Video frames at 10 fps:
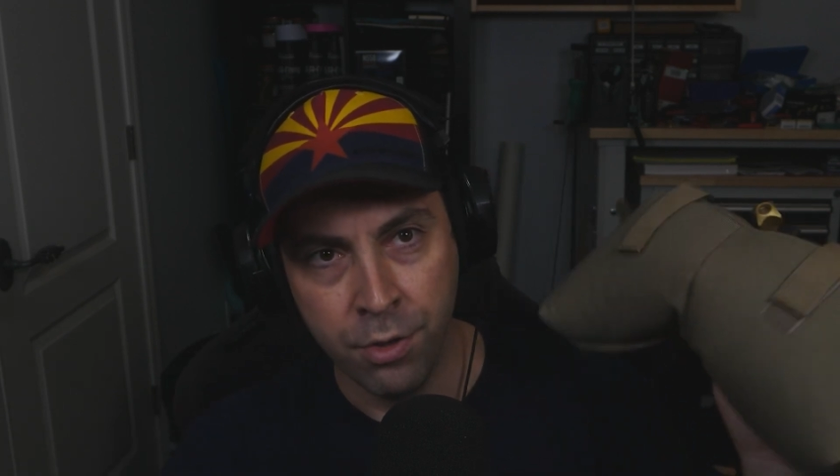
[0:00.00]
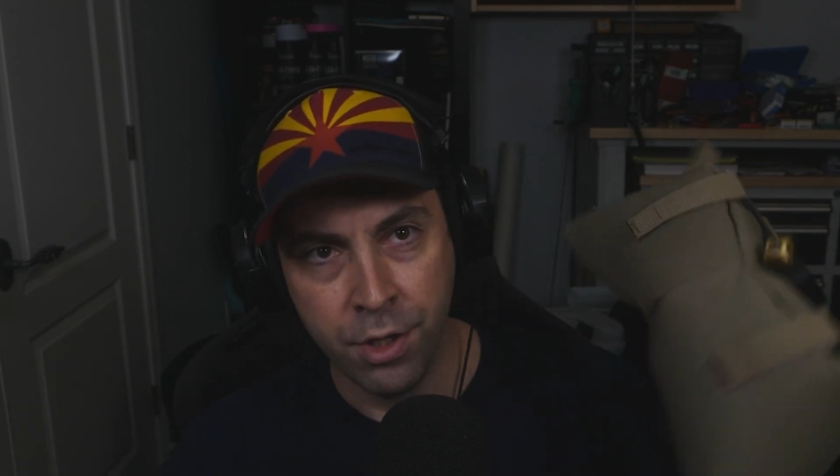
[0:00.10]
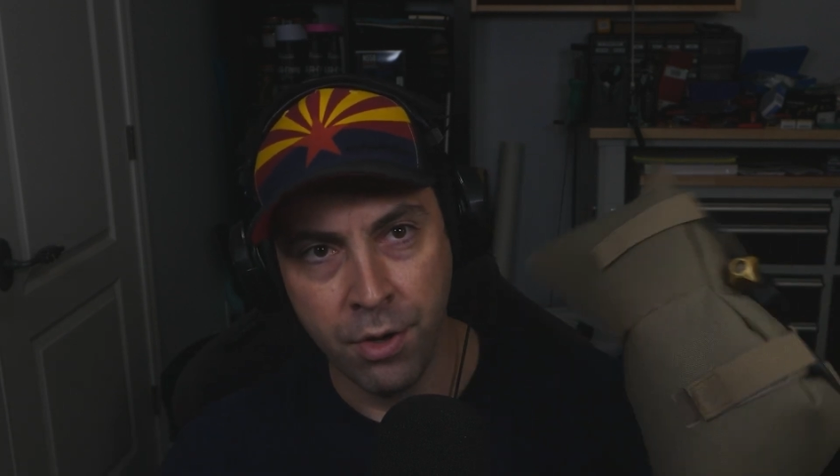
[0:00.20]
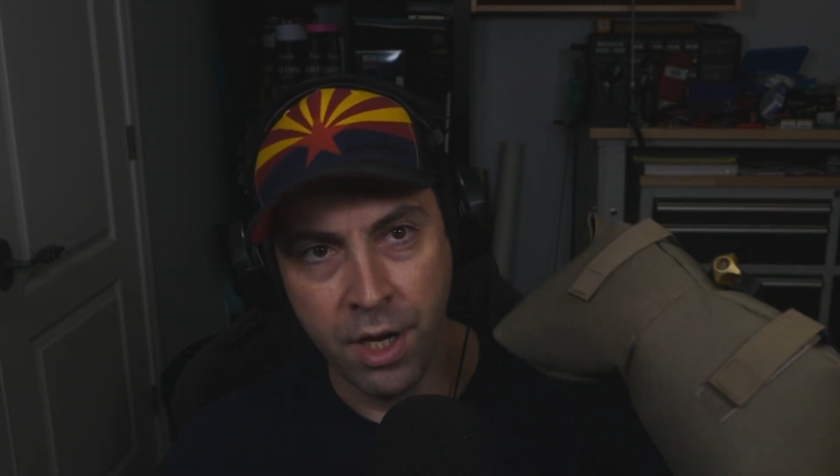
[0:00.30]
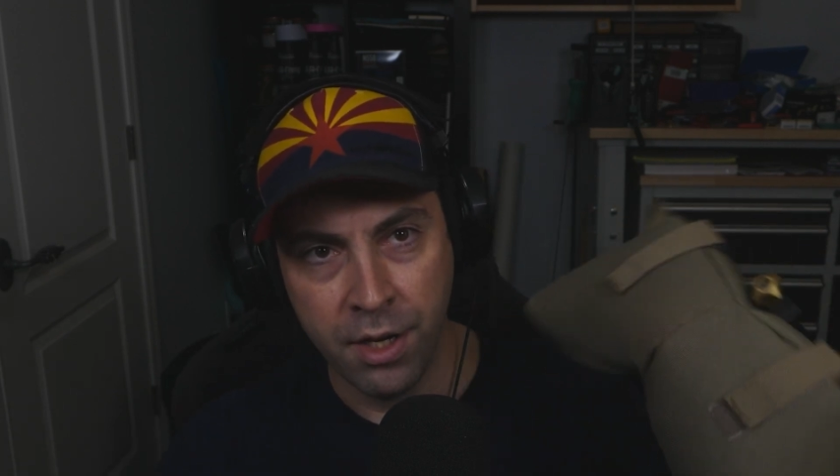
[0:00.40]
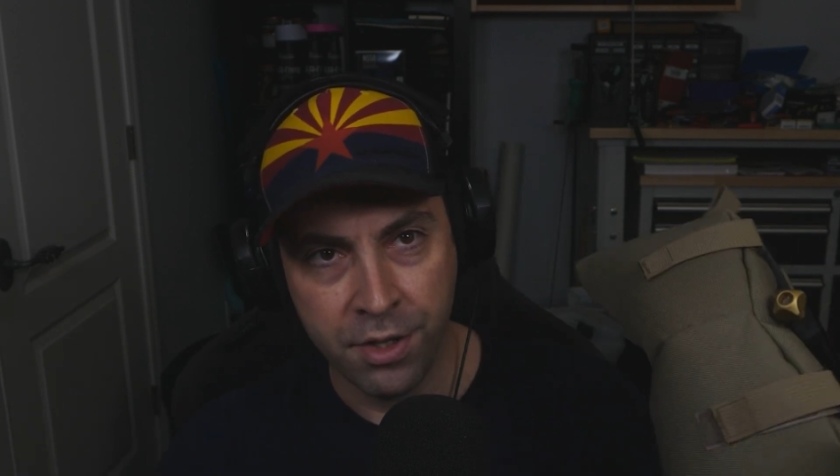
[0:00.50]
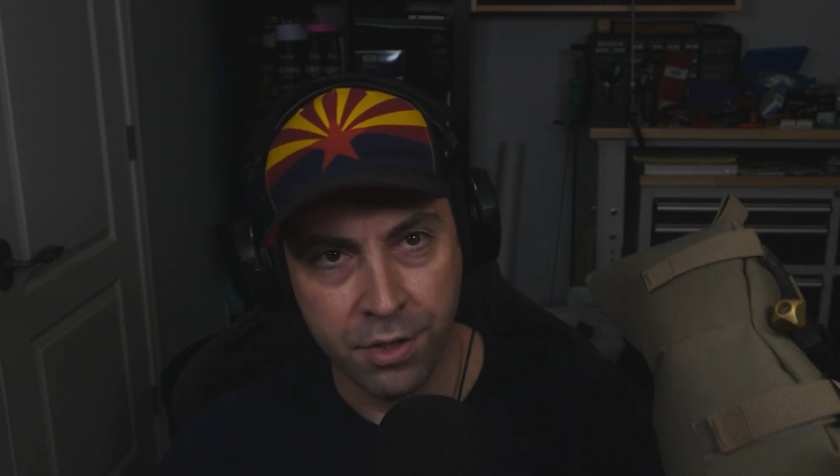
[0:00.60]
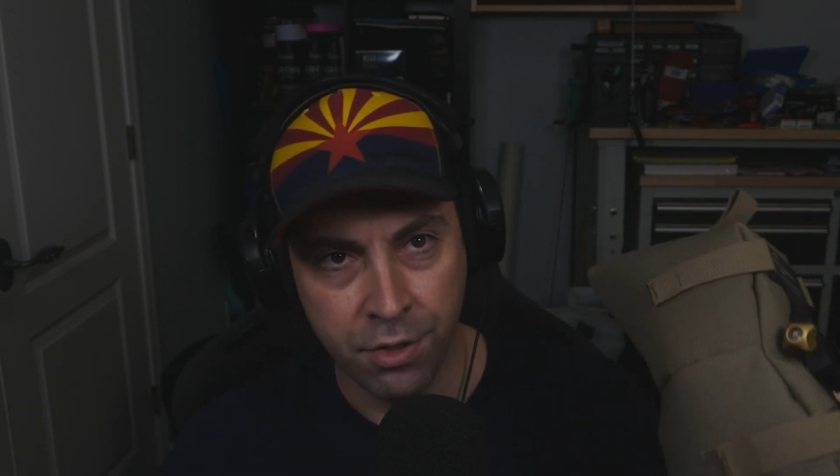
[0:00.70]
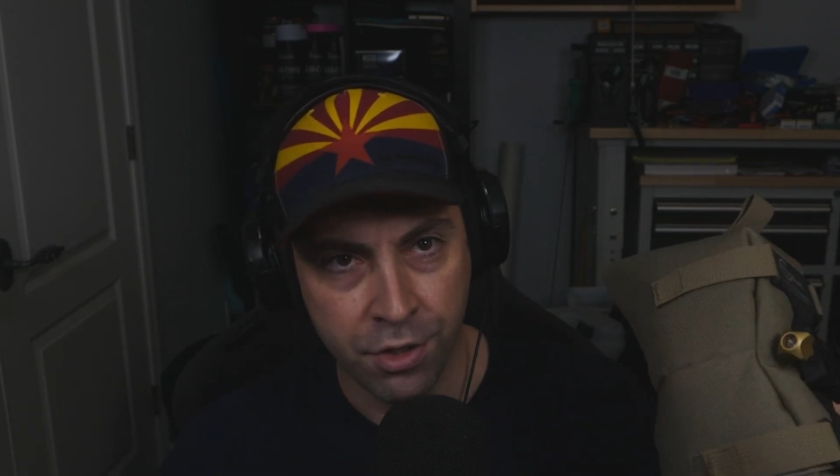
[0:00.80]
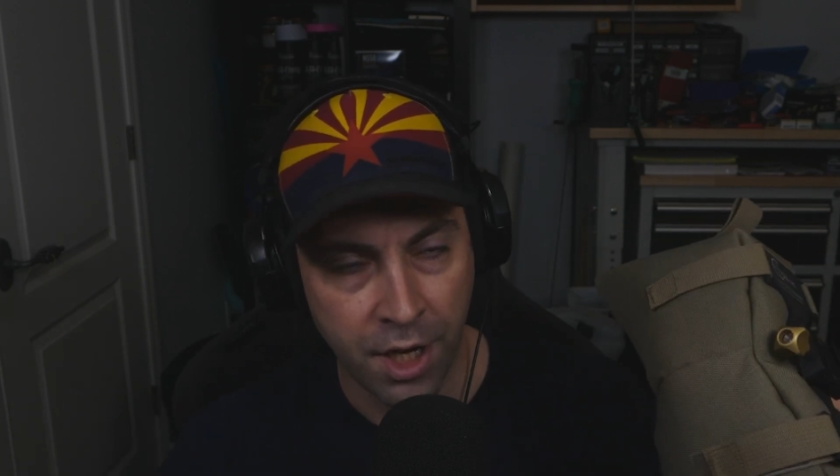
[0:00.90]
donated this
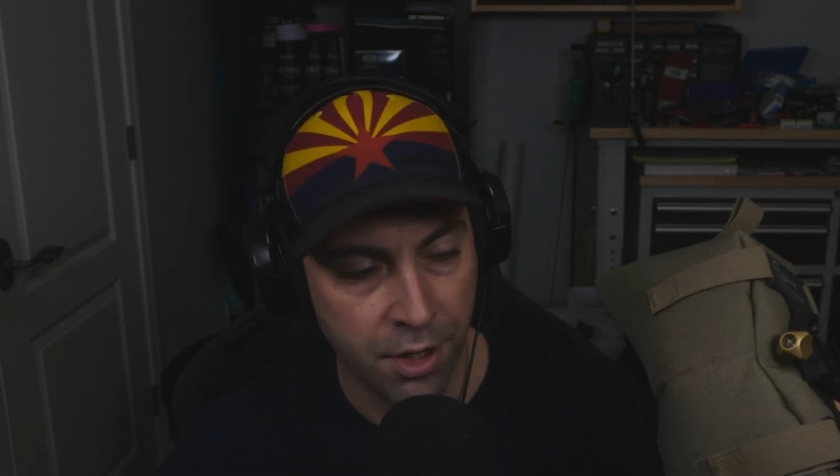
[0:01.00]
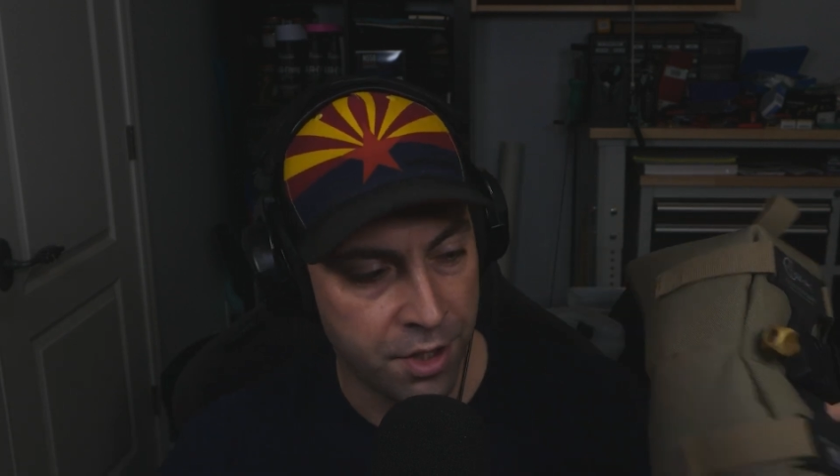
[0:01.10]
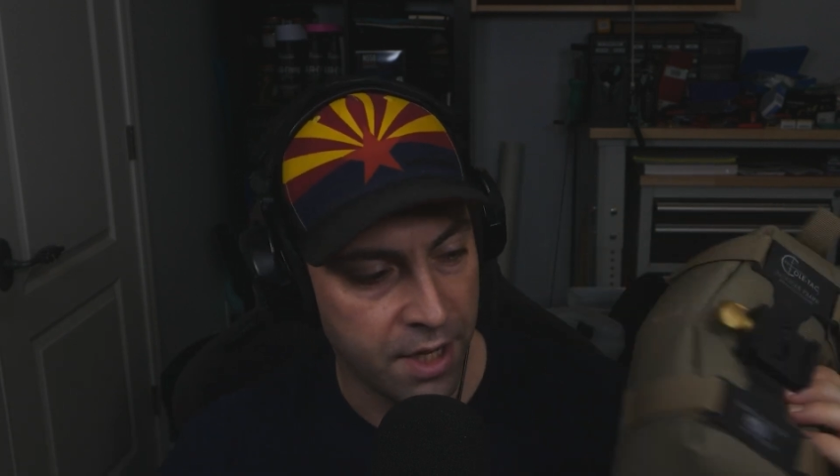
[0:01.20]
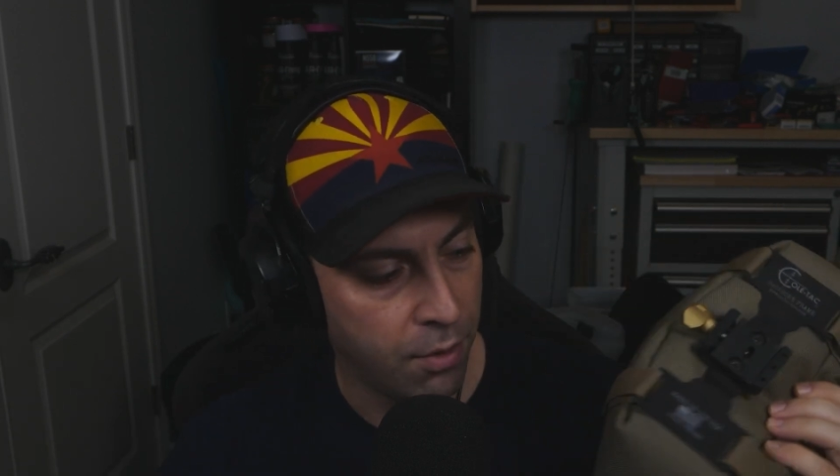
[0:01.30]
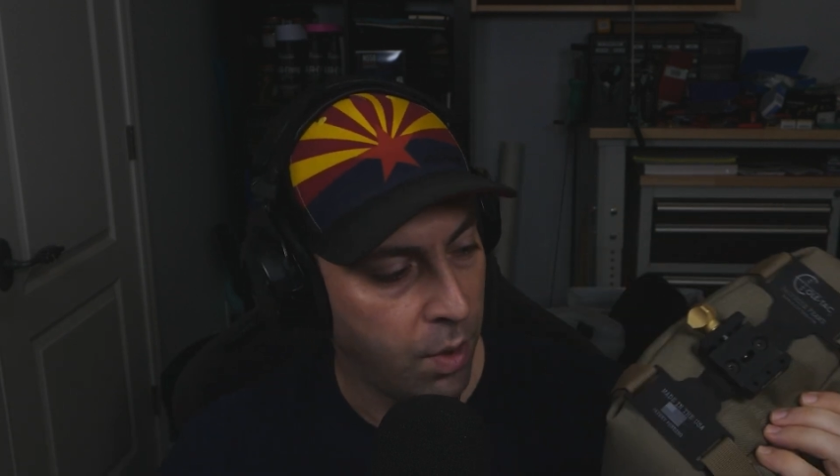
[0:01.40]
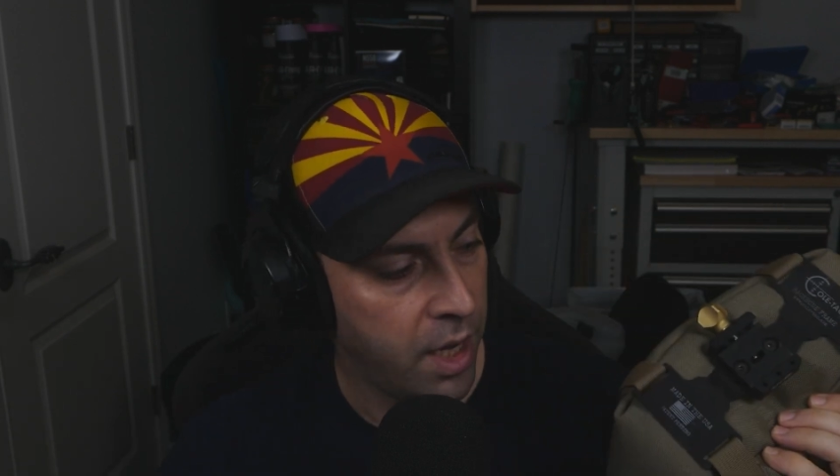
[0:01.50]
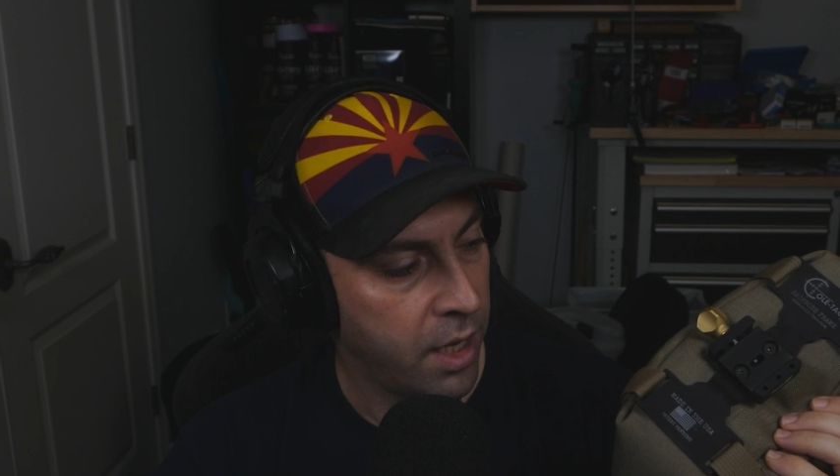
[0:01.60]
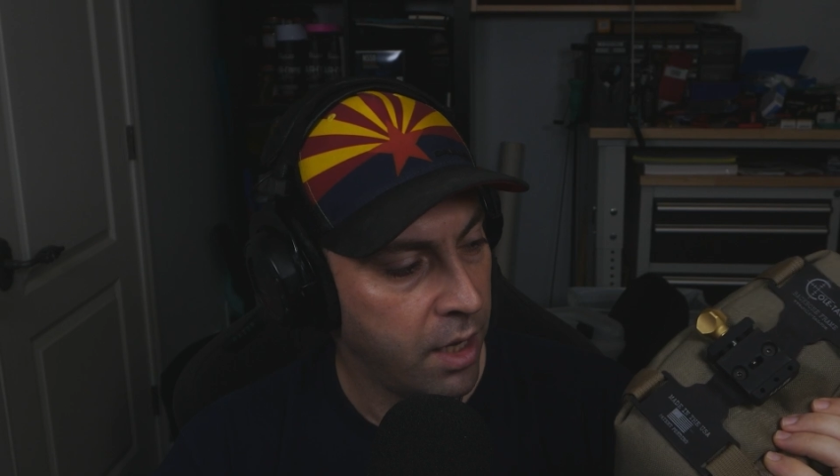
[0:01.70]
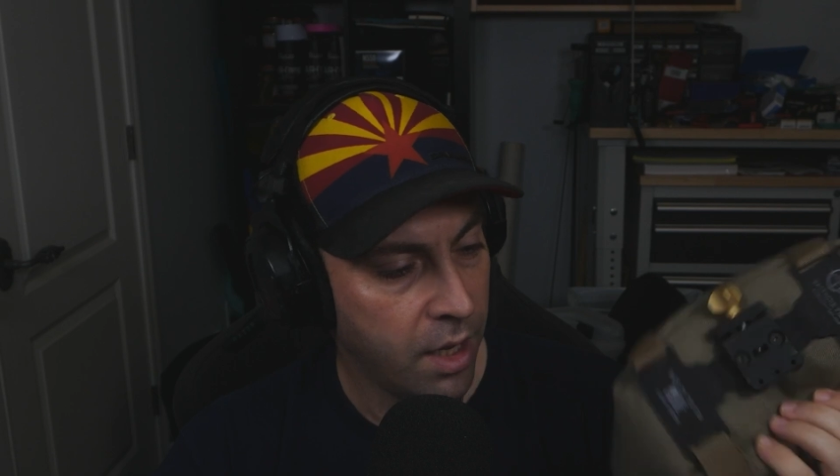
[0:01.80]
to the channel to give away.